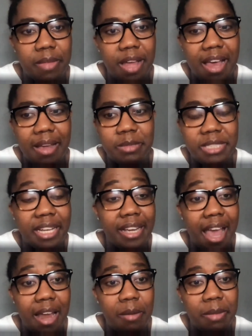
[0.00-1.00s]
IMG
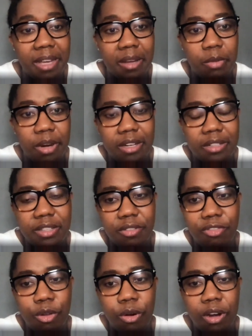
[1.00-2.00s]
Academy in Bradenton,
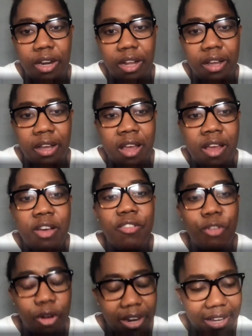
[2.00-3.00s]
Florida
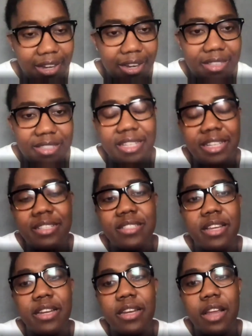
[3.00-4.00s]
for a cadence
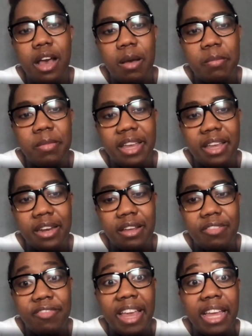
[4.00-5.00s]
season in a
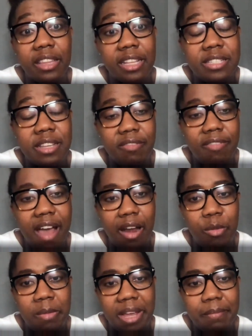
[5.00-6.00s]
fanless
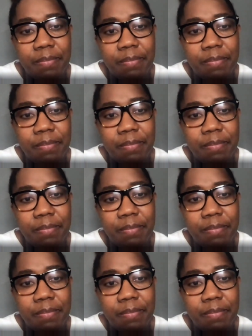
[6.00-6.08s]
environment.